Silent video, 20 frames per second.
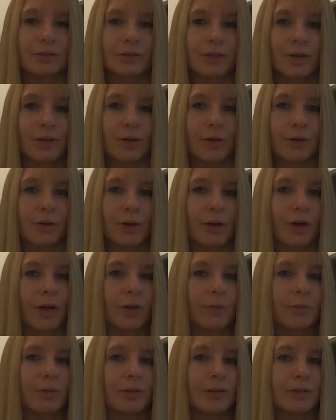So I
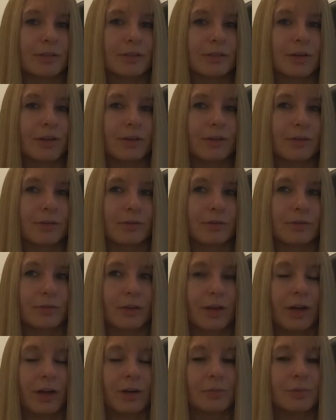hope that it's kind of
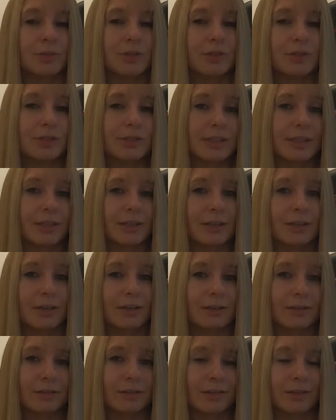helped you see
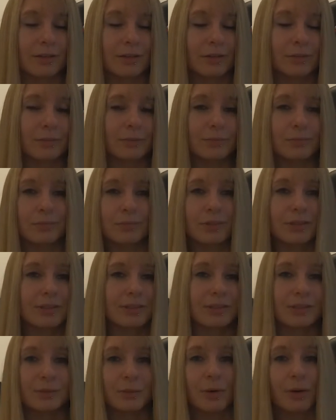that, you know,
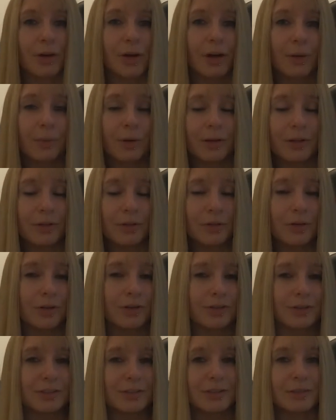this is what I went through,
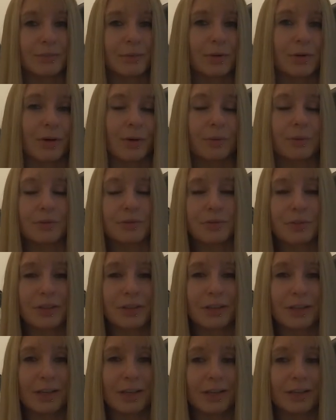this is what I was
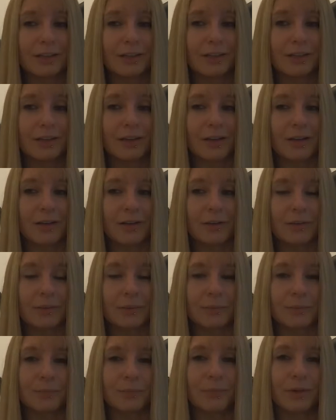feeling.
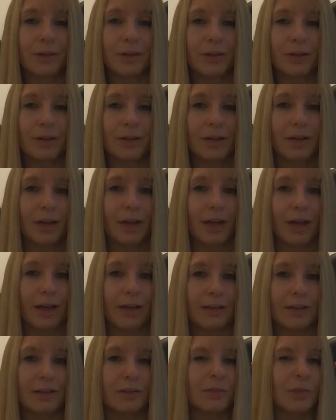
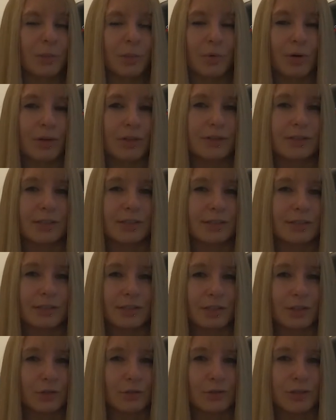And if the process that
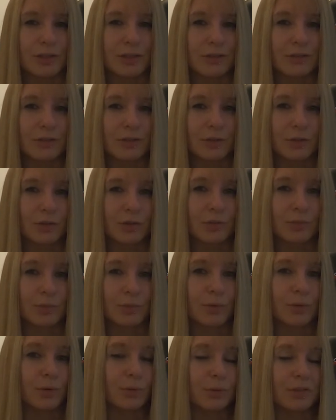you received in
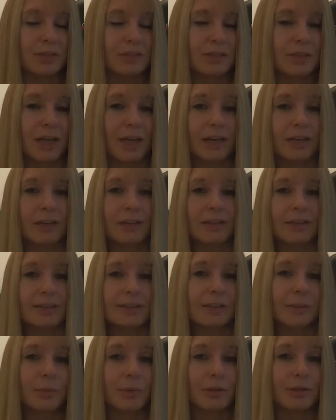hospital was anything
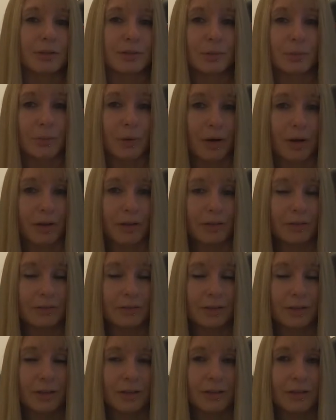similar to
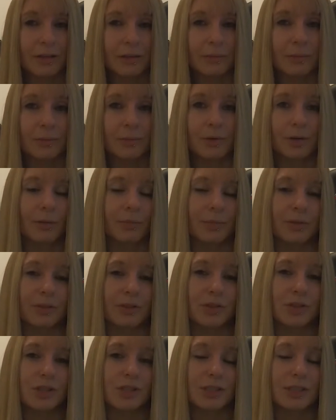mine, I'd be
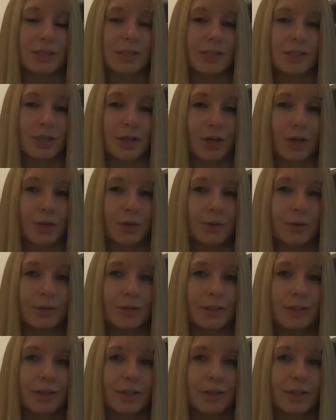interested to know.